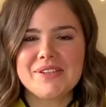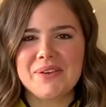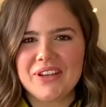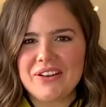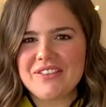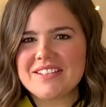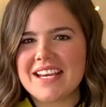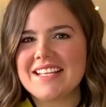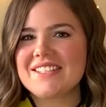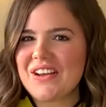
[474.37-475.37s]
so here are the
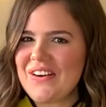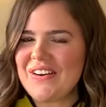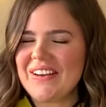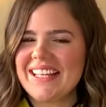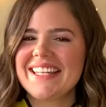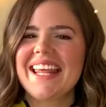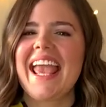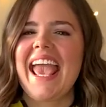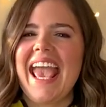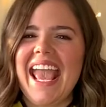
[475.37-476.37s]
tights on,
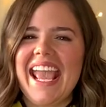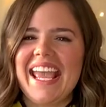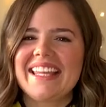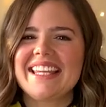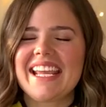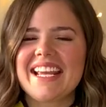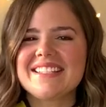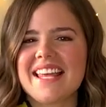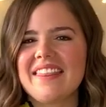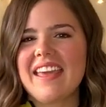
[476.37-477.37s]
and like I
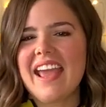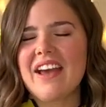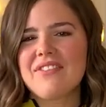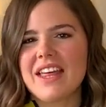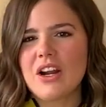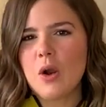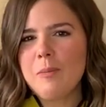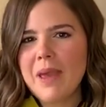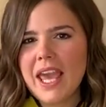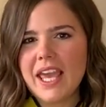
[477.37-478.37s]
said, they have that
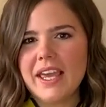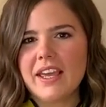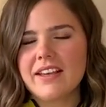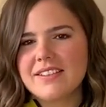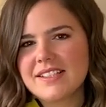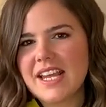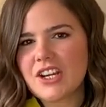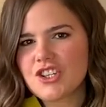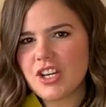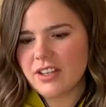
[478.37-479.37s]
opaque
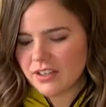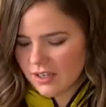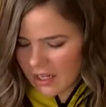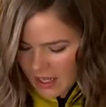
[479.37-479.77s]
section